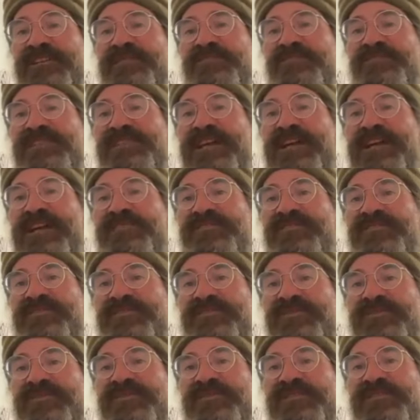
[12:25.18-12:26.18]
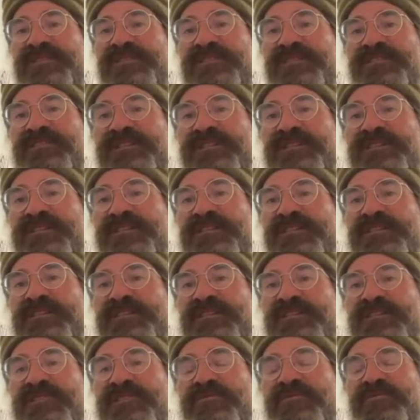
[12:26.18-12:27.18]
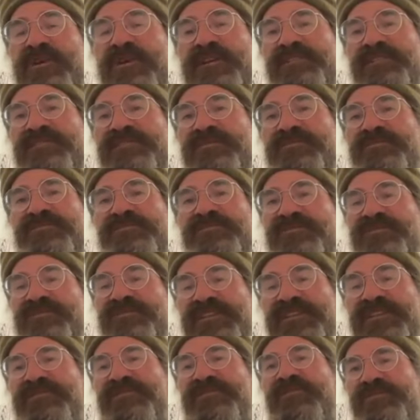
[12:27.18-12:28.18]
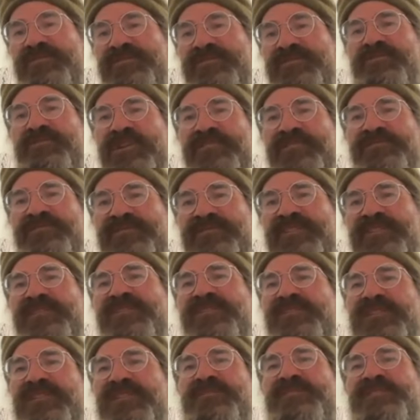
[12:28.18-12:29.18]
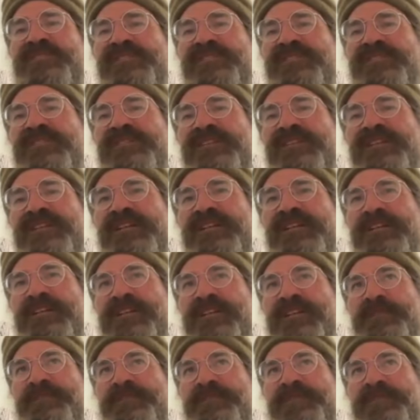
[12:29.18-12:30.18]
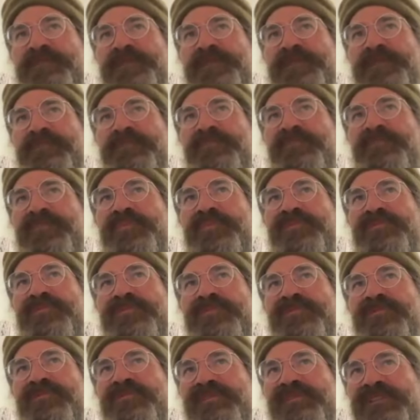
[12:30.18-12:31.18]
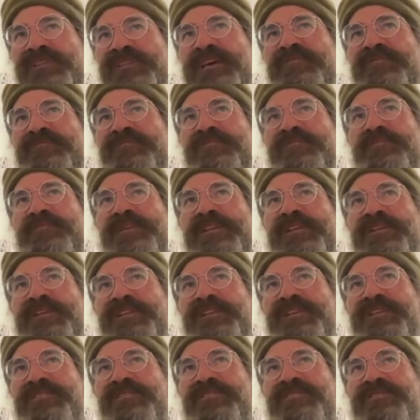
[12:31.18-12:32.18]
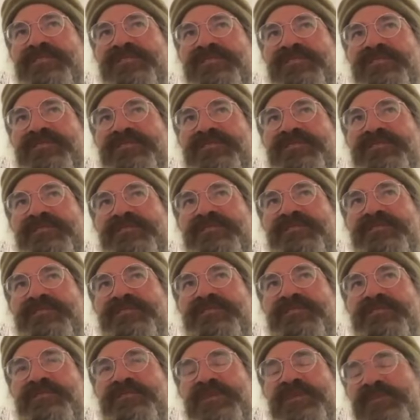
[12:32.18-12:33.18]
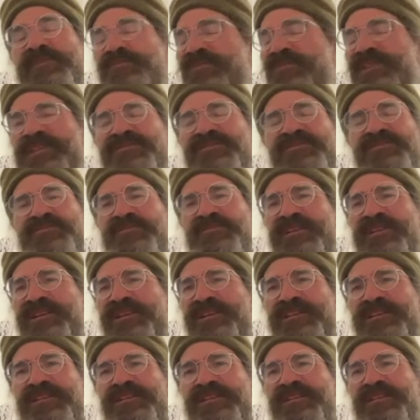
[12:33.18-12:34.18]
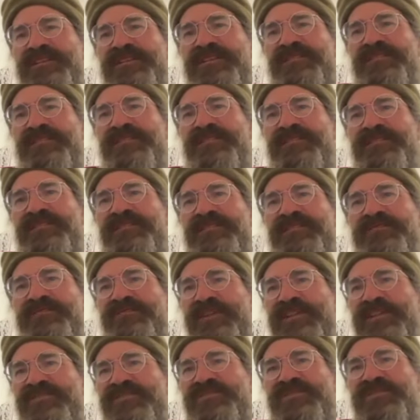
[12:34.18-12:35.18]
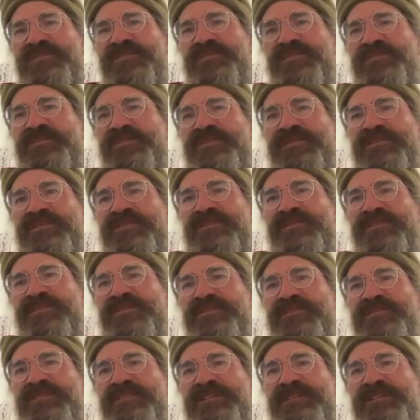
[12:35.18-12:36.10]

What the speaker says: comes down to the music. Like you want to feel something. But doing that for many years, and the people that you meet and the friendships and